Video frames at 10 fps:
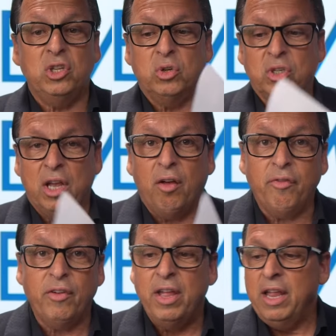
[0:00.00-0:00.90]
in
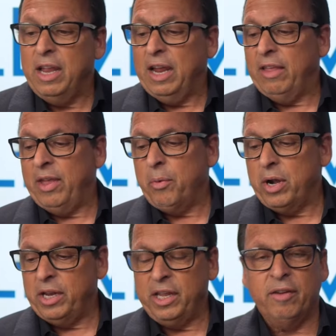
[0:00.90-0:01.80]
Yourself, and they
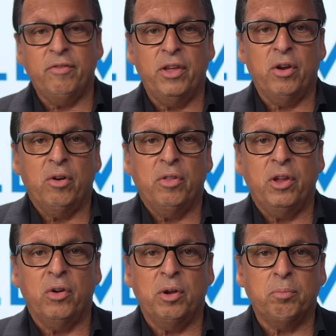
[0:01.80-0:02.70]
wanted to give their
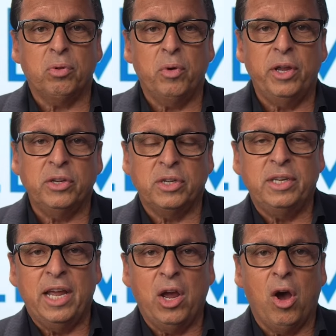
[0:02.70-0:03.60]
their employees
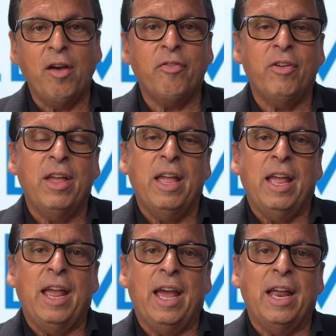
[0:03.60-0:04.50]
a day off
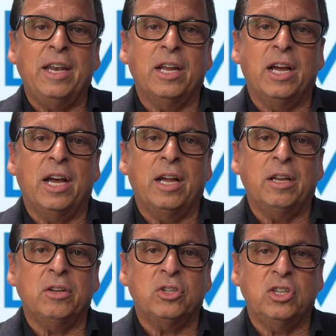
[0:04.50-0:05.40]
and
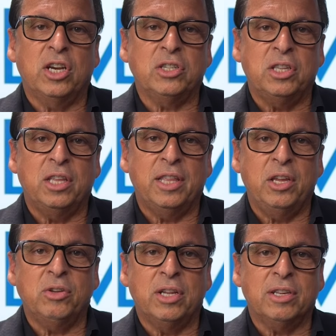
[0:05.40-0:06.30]
uh, suggested that
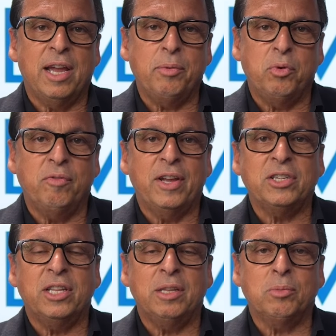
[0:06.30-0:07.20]
they use that time to
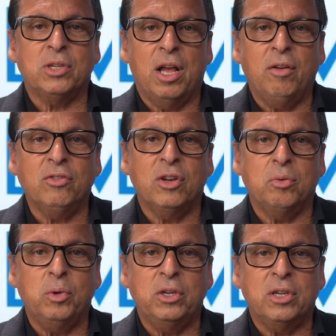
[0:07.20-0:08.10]
invest in themselves.
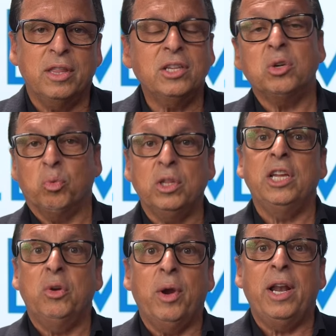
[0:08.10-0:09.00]
And we said that's a
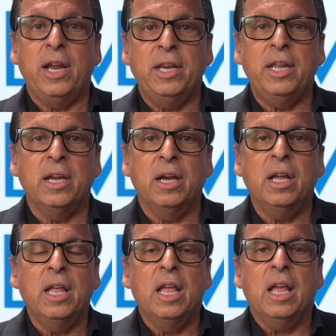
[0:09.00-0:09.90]
really great idea.